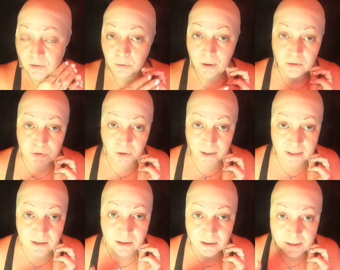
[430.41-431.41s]
Do not try
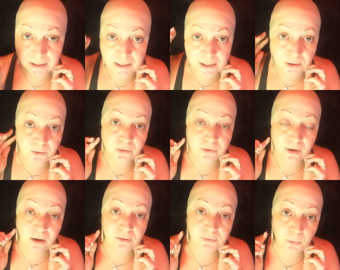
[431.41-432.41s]
to cut ears
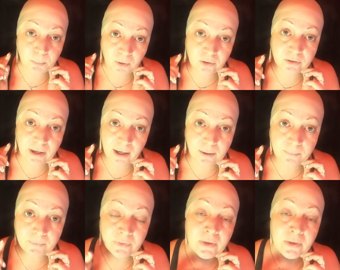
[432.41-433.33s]
out of your bald cap,